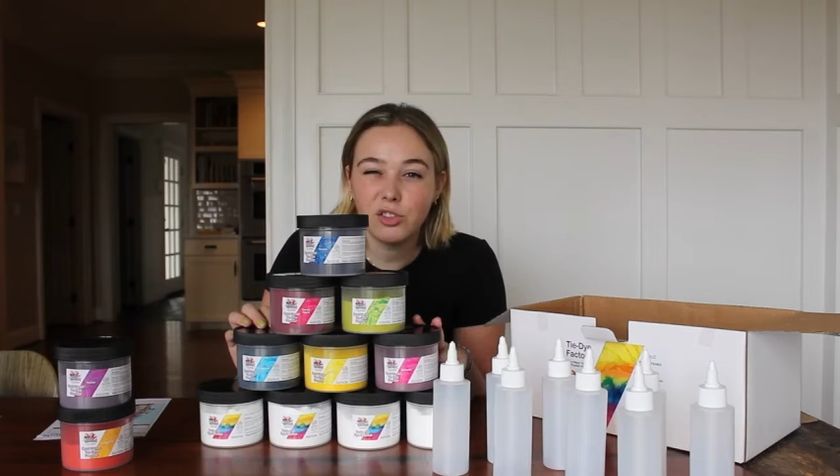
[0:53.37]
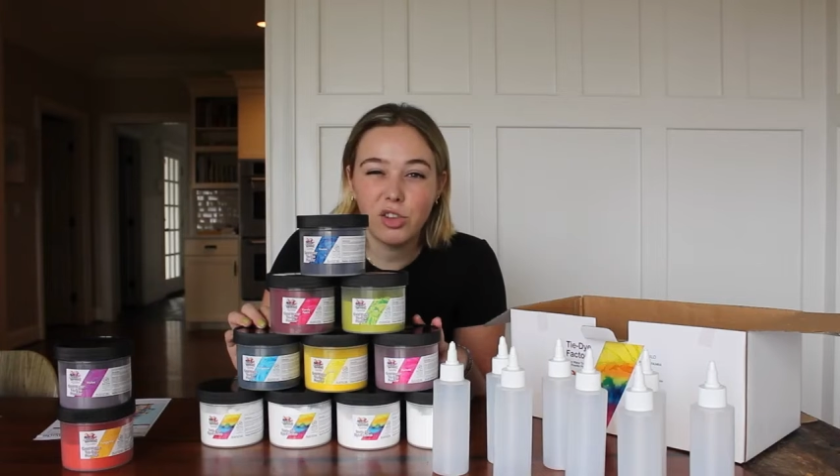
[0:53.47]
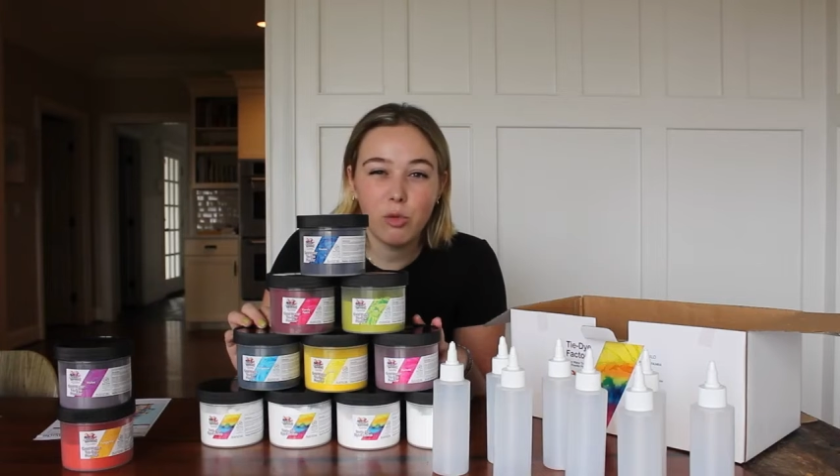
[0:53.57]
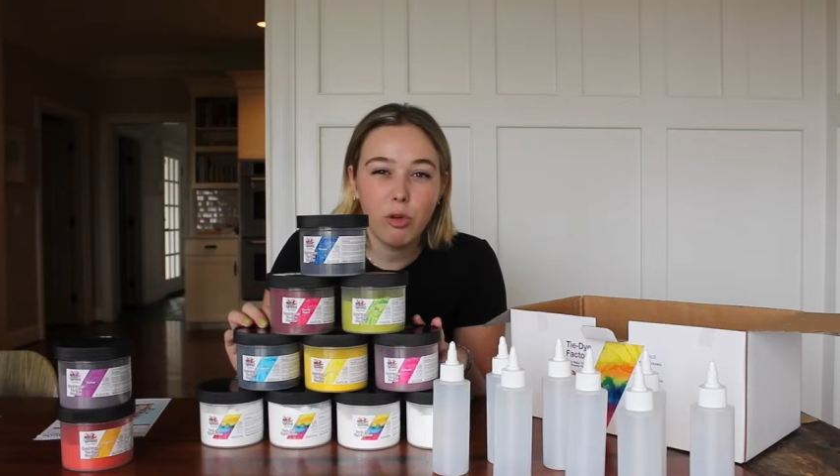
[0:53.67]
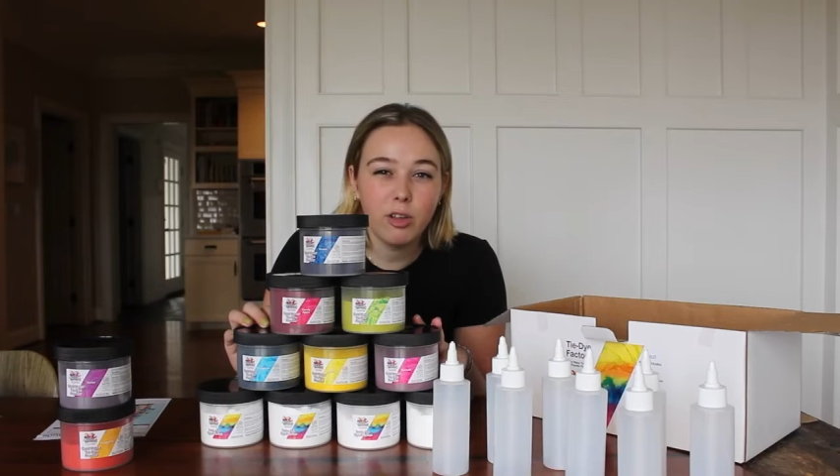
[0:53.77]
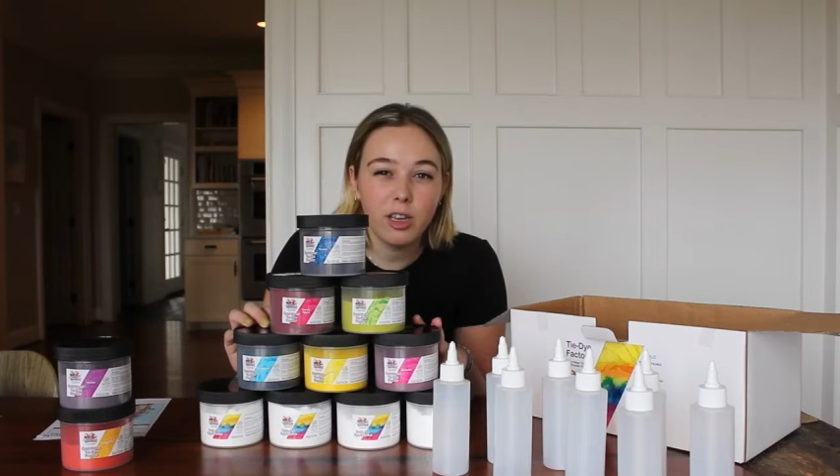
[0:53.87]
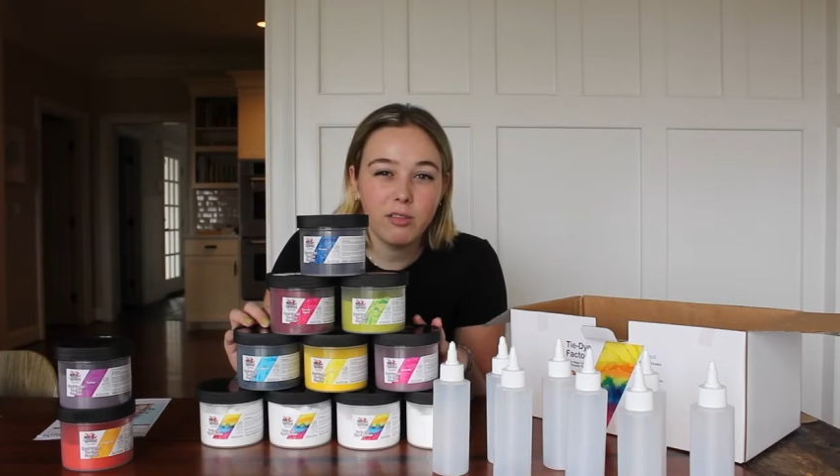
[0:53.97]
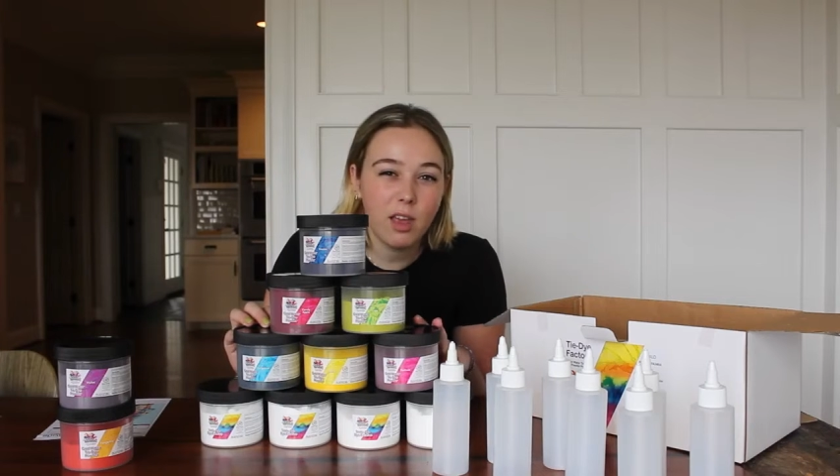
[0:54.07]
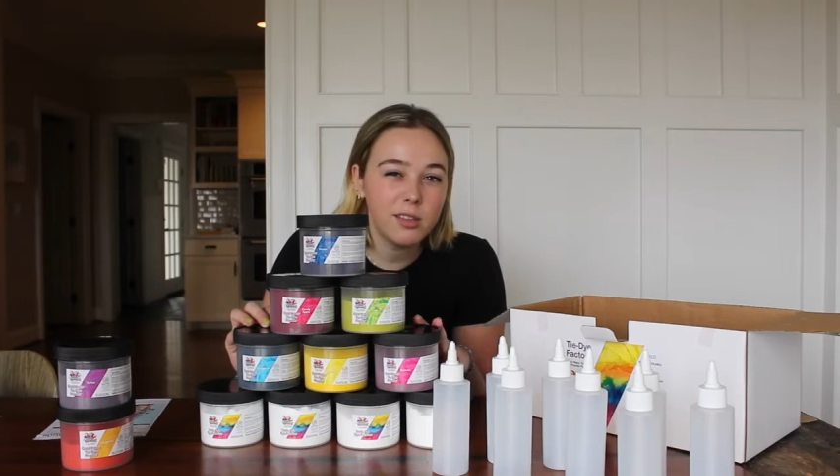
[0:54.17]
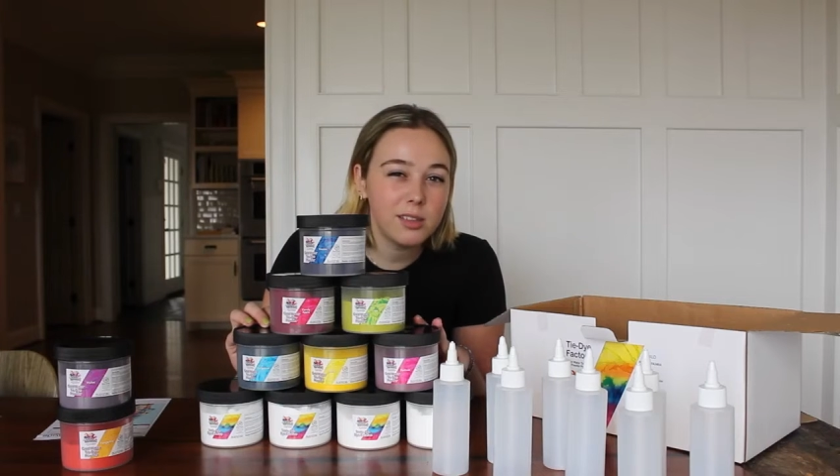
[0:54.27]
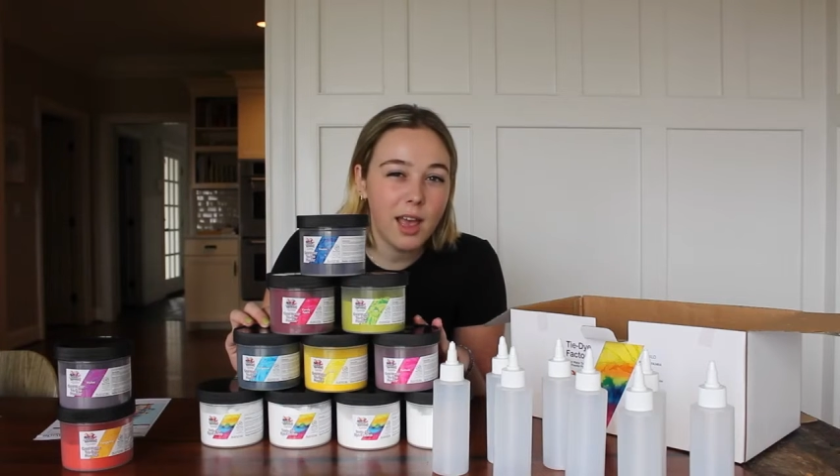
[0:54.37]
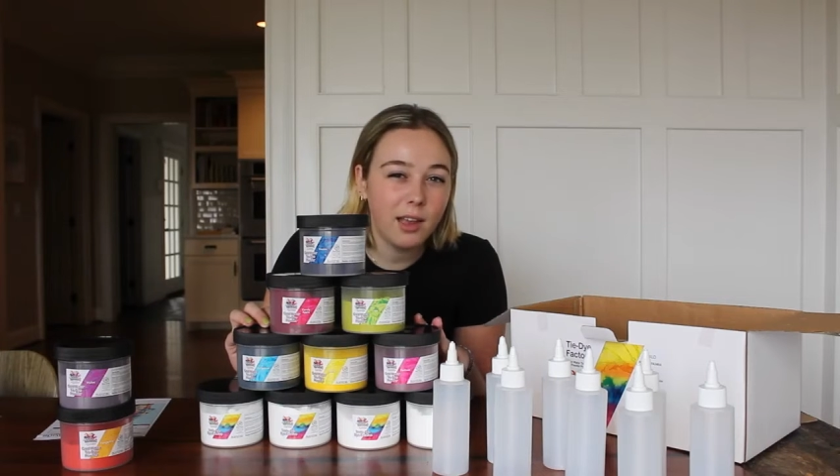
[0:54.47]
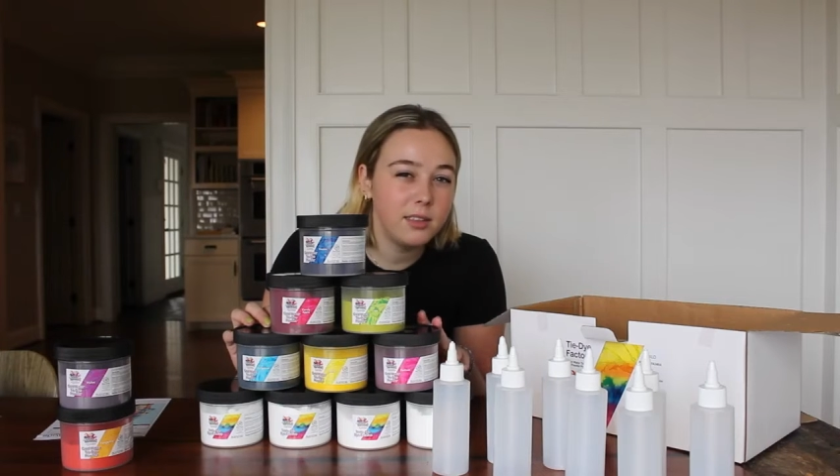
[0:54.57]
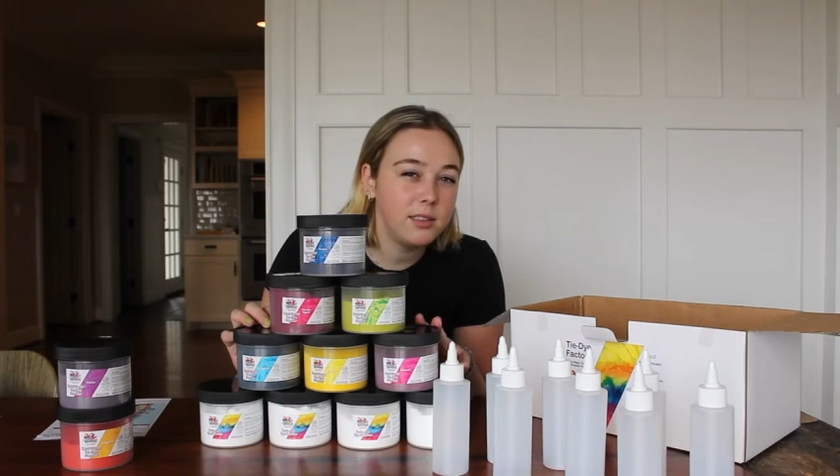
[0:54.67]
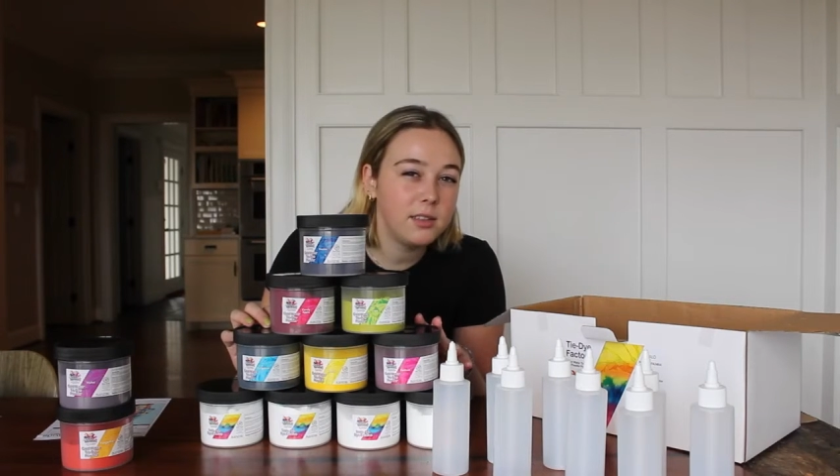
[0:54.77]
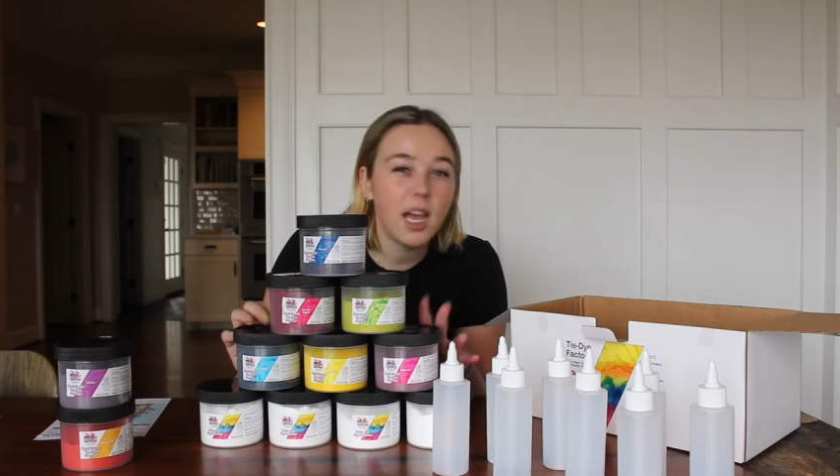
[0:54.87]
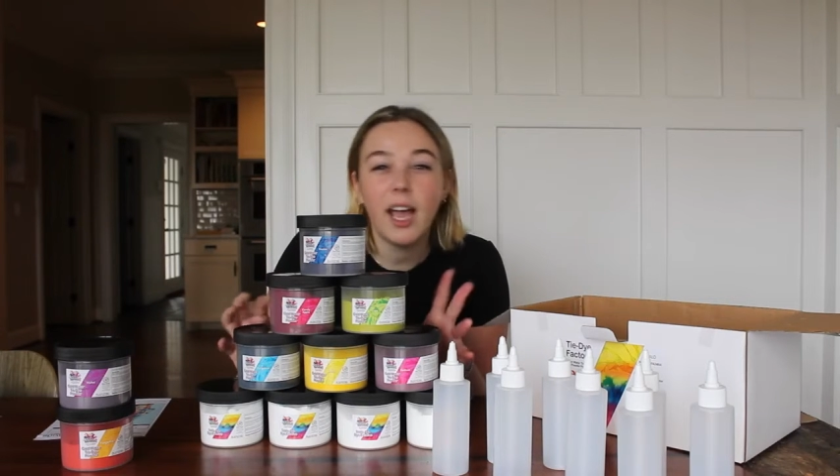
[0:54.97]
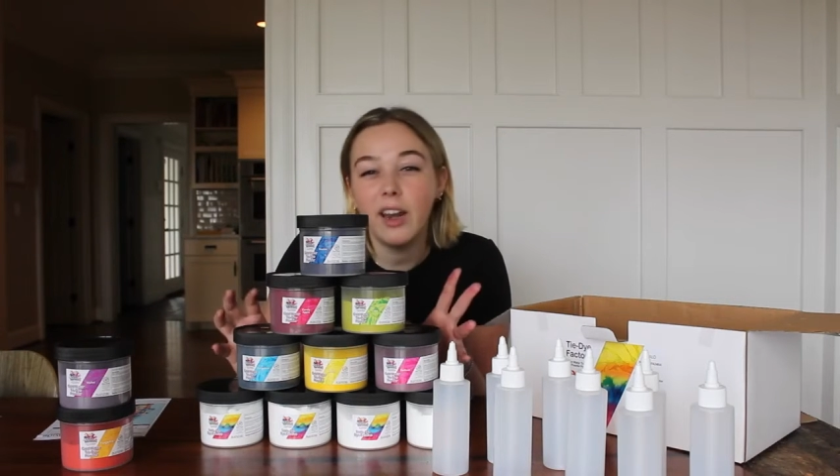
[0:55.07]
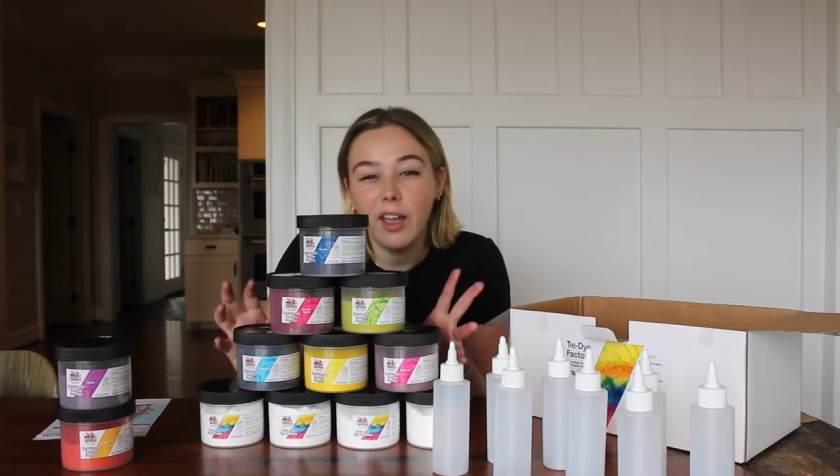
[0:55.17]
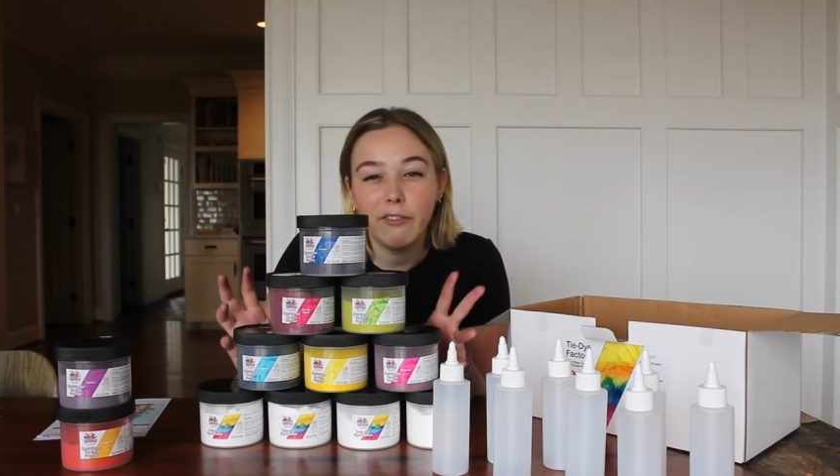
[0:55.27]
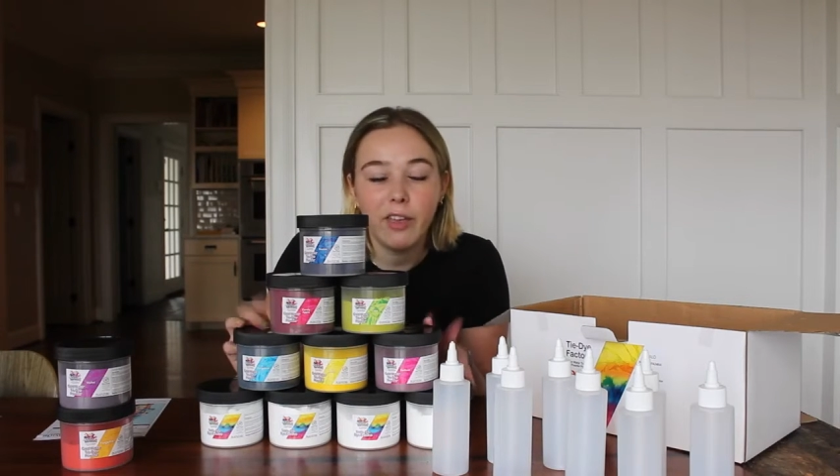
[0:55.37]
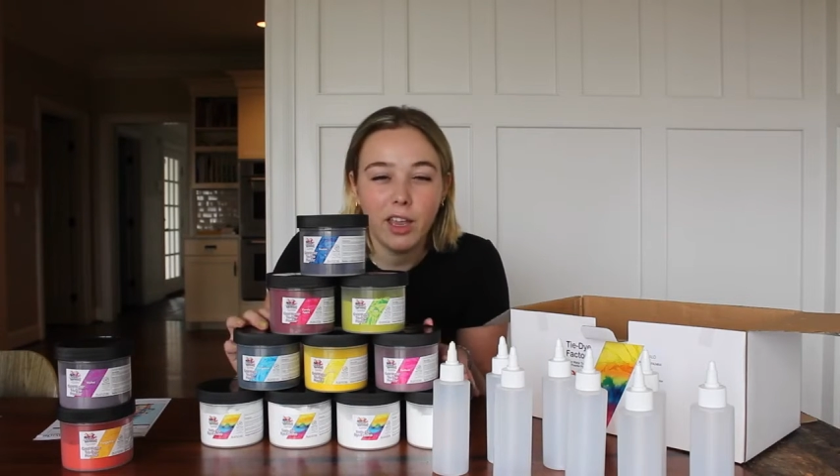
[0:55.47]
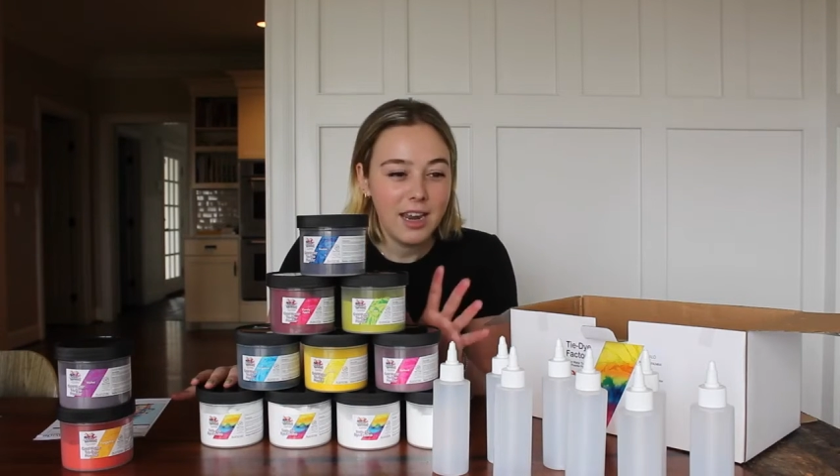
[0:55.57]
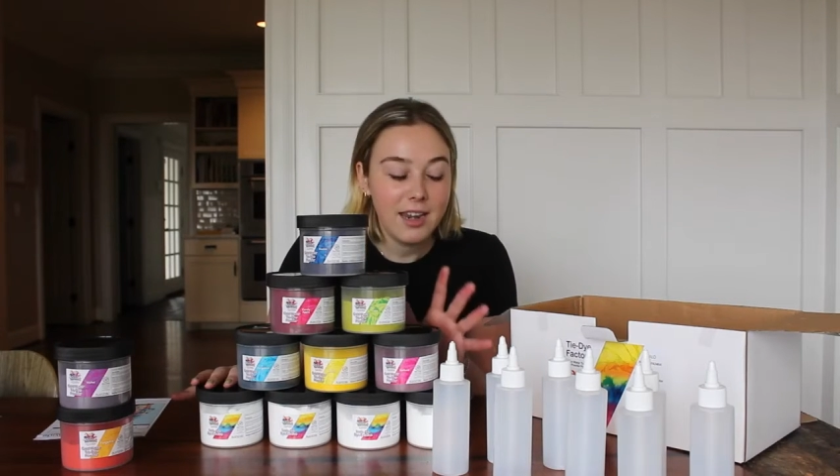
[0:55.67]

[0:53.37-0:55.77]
so you won't get that sad tie-dye fade.